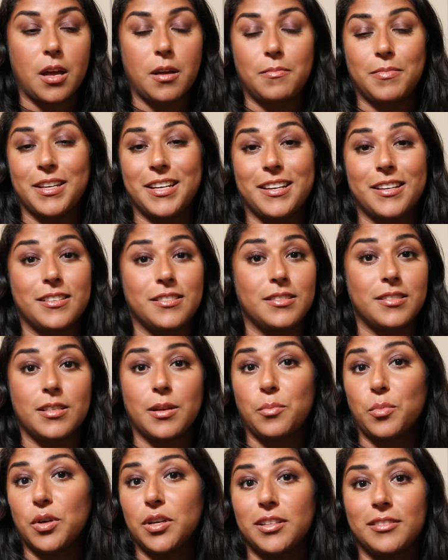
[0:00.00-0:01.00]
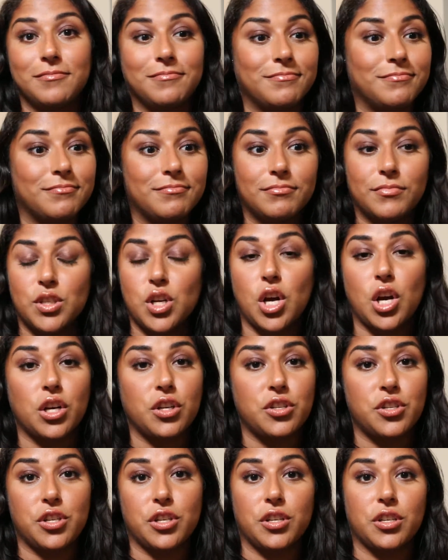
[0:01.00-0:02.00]
because someone
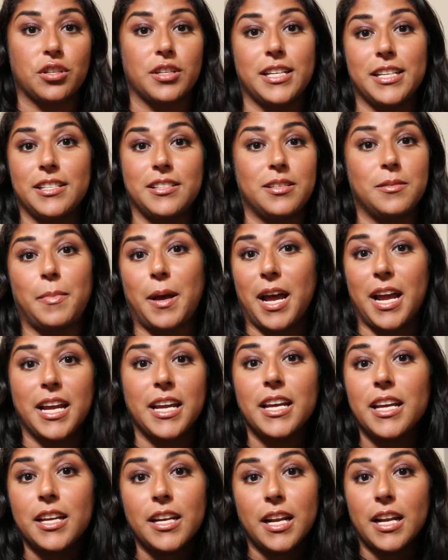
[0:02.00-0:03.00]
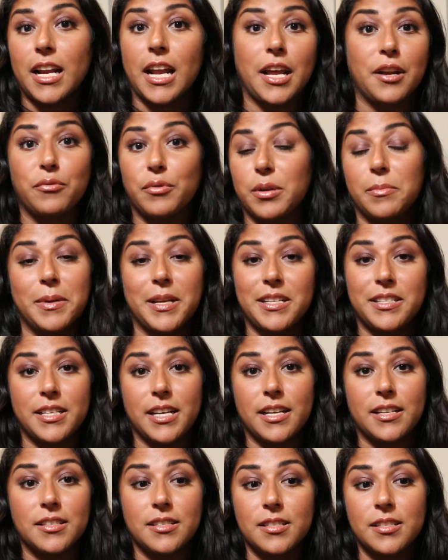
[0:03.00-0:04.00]
talked her into buying it at Henry
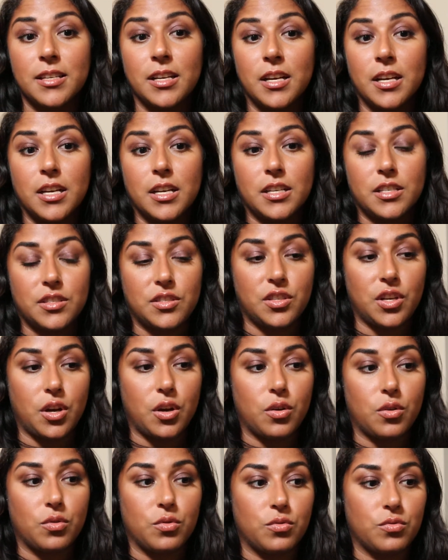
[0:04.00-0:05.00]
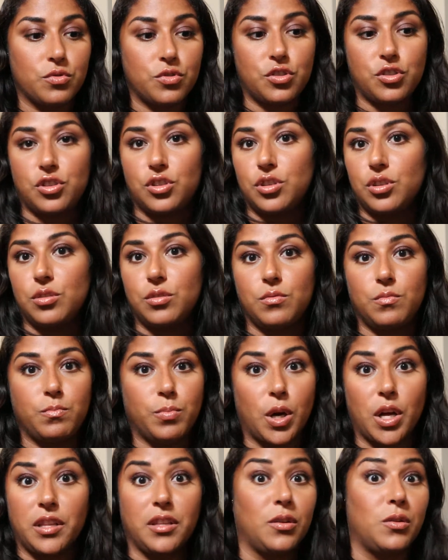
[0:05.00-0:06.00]
Bendel's. So she
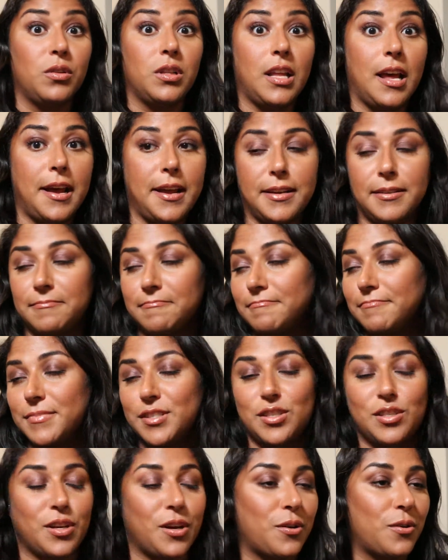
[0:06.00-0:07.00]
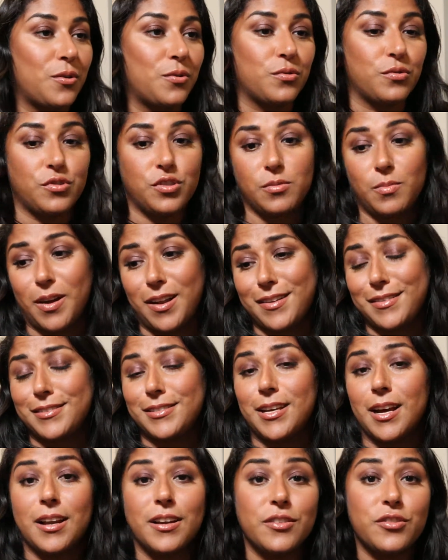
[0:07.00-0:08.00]
bought the whole line. So she bought a
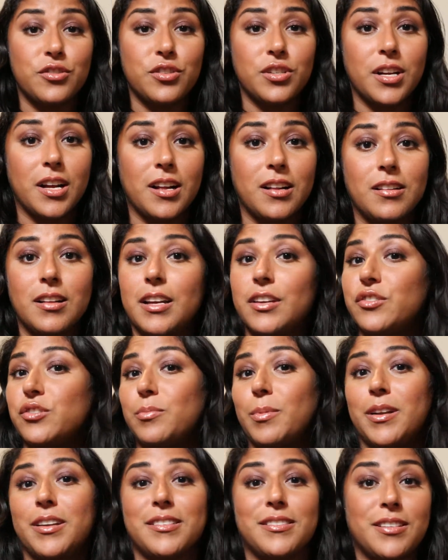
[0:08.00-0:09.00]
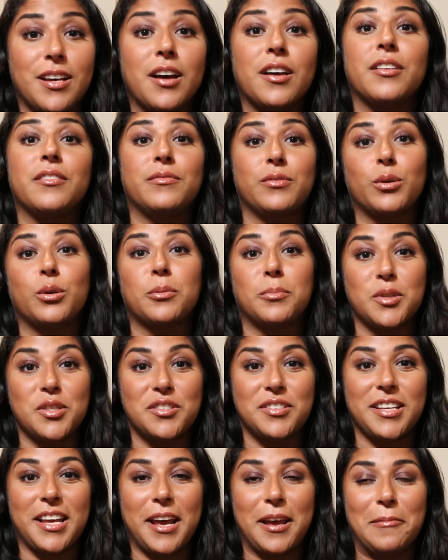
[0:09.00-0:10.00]
ton of Chanel and she bought a ton of Laura
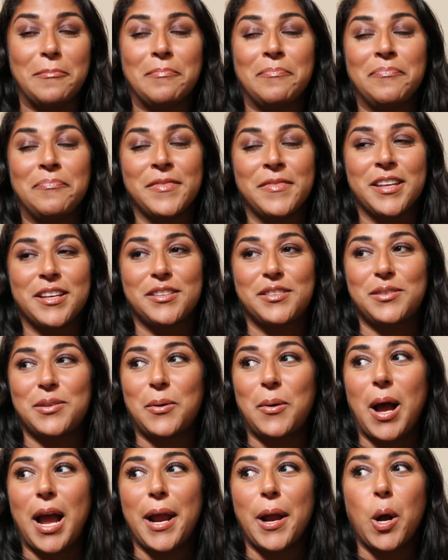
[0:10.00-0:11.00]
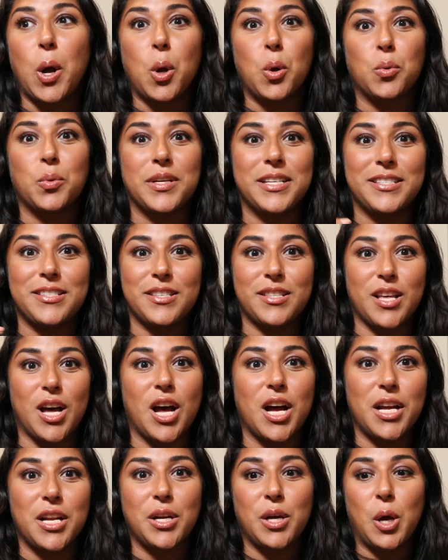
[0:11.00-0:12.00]
Mercier. So I always
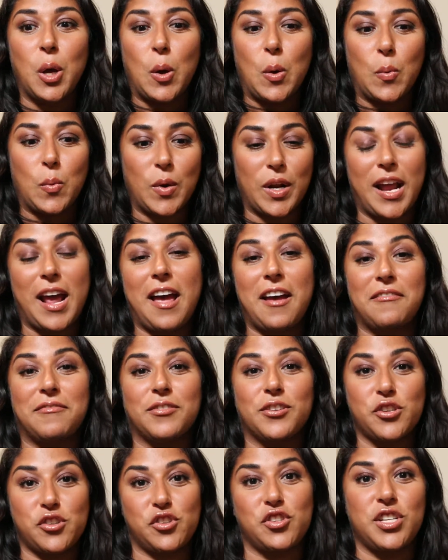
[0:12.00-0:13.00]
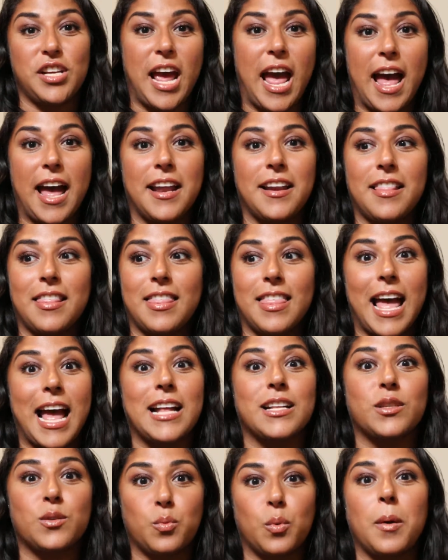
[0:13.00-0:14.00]
thought whatever she had,
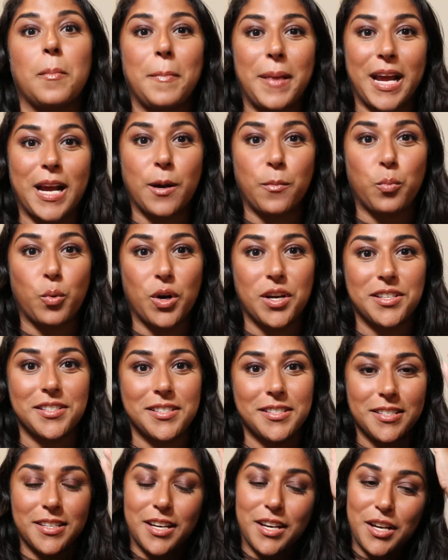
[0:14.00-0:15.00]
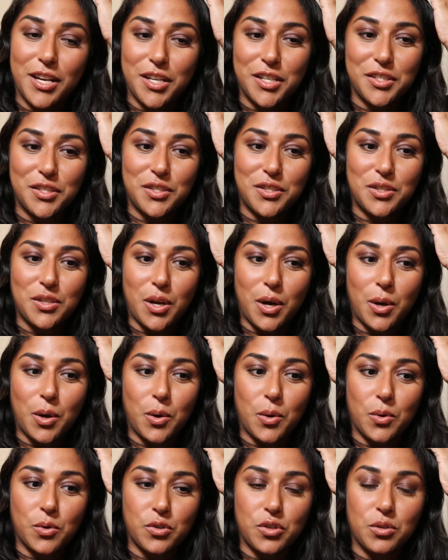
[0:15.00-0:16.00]
that's what makeup was.
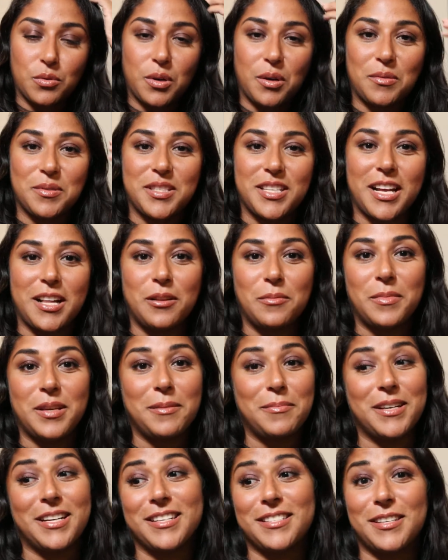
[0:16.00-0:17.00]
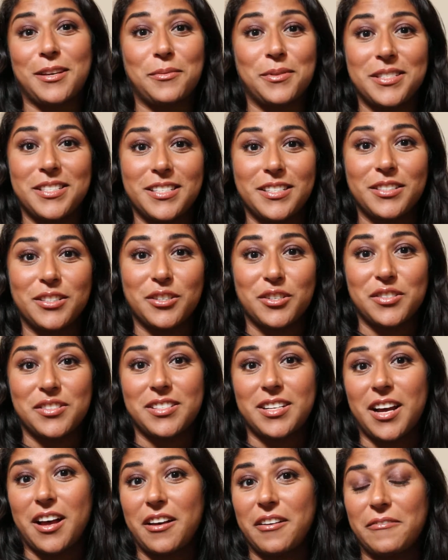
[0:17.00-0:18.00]
So she would always yell at me because I would steal her
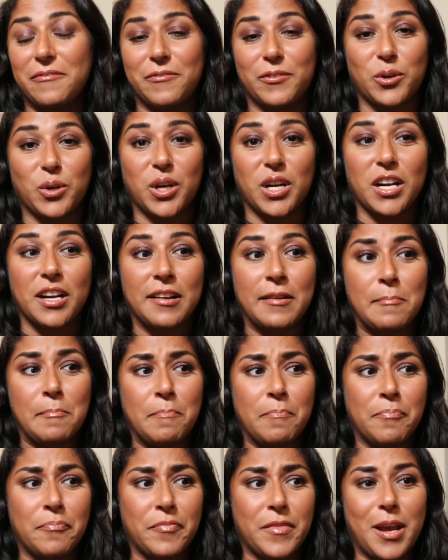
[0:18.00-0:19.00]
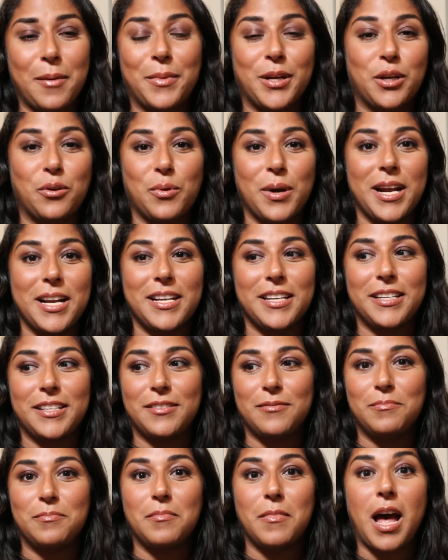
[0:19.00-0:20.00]
stuff. Or,
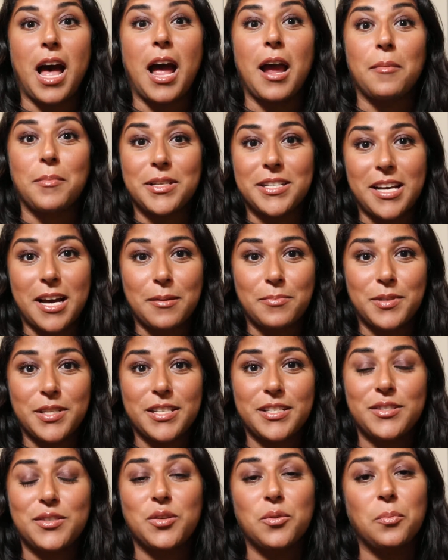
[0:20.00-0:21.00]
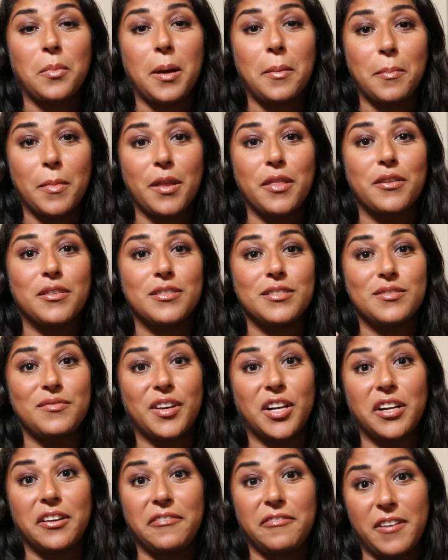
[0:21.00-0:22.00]
granted, I'm adopted, so my mother is
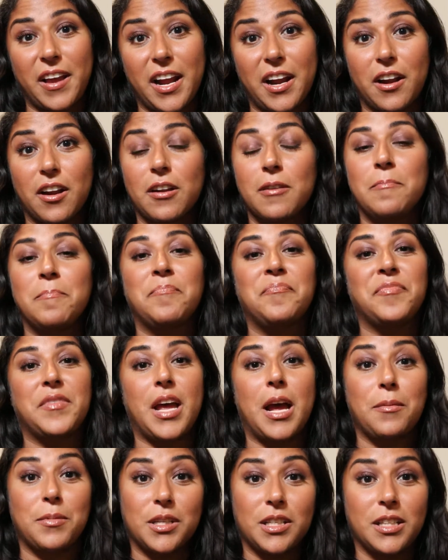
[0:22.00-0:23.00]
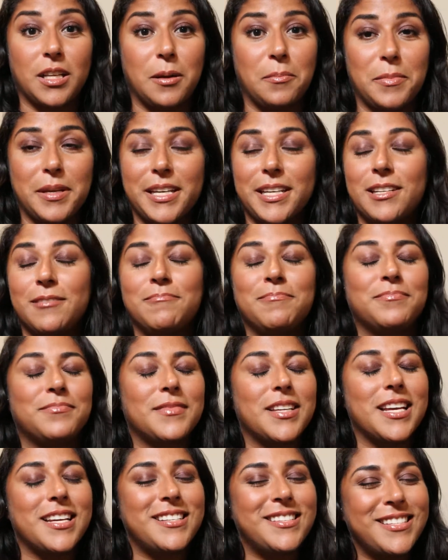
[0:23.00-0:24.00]
very fair. I'm Colombian.
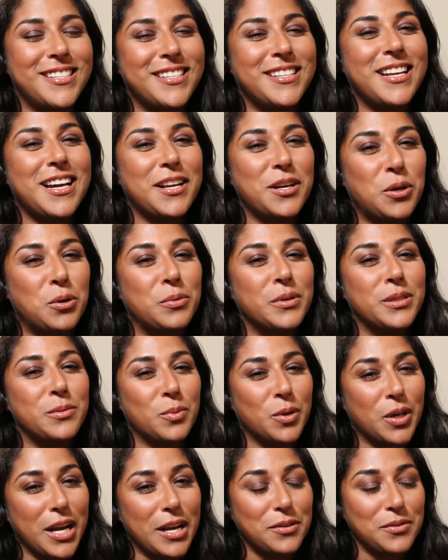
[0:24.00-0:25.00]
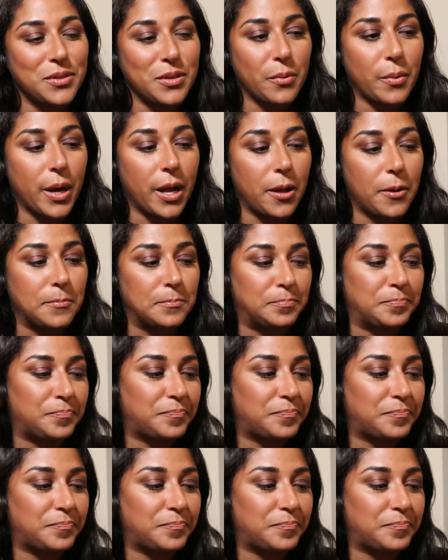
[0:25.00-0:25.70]
It did not always work out so well.